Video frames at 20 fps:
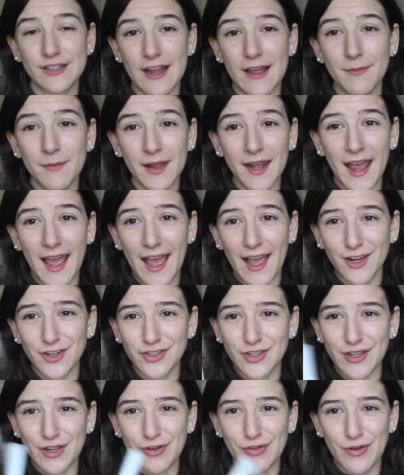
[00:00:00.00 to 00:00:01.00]
So I'm going to
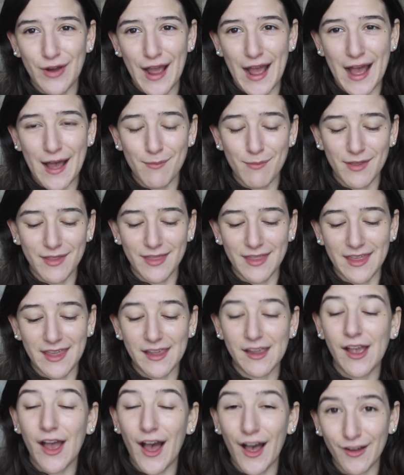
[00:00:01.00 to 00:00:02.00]
actually grab
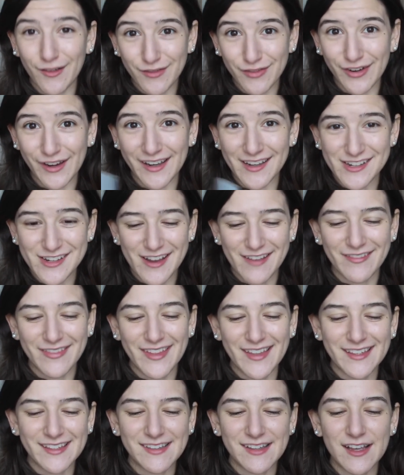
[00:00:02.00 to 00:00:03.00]
the coverage of
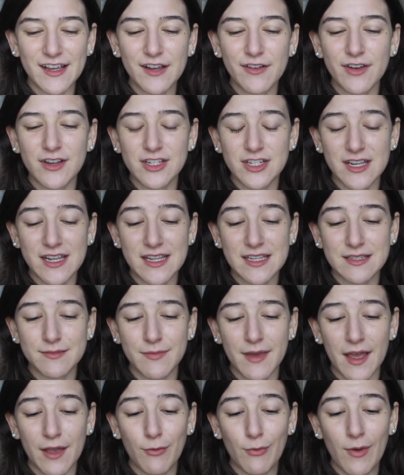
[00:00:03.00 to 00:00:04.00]
this look, which is
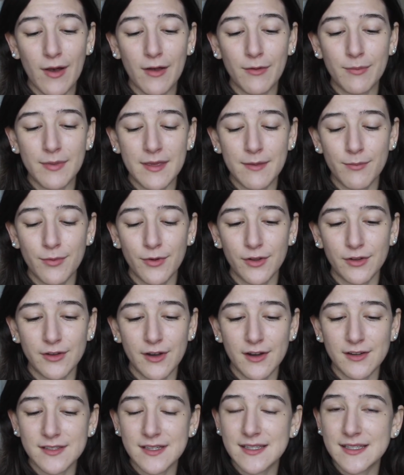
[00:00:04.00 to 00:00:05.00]
my Well People
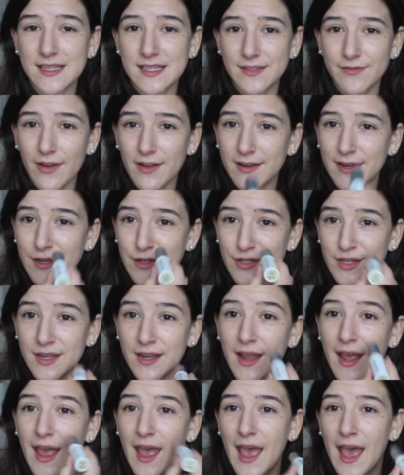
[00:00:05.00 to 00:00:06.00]
Narcissist foundation,
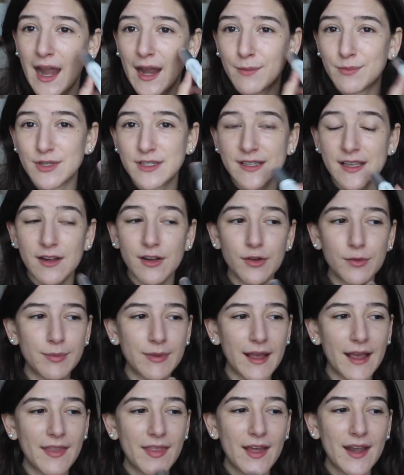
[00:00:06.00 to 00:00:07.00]
and I'm just going to
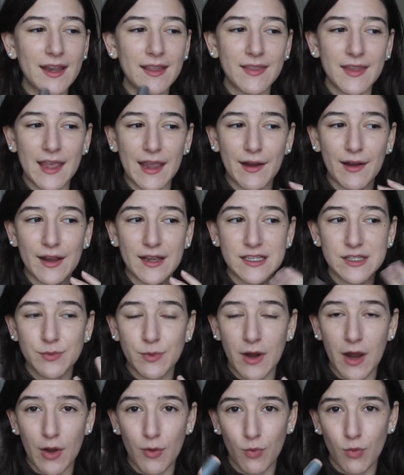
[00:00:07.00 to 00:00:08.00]
apply that in the areas
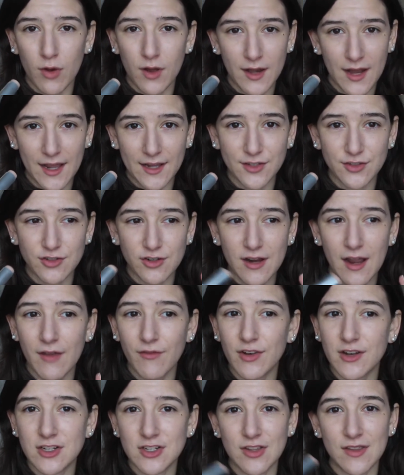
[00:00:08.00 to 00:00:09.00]
where I want extra
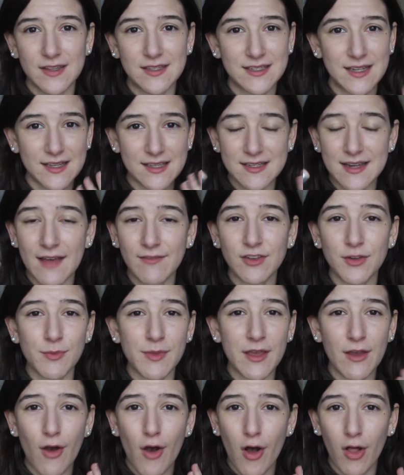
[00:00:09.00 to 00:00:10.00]
coverage, so this doesn't have to
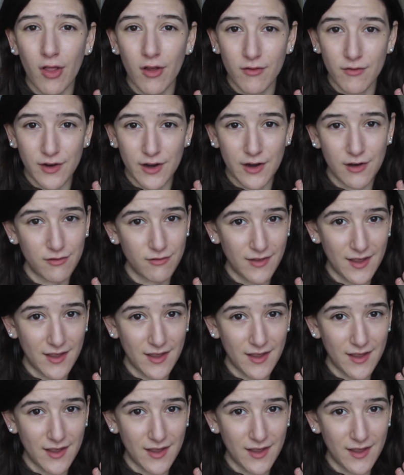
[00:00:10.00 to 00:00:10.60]
be all over your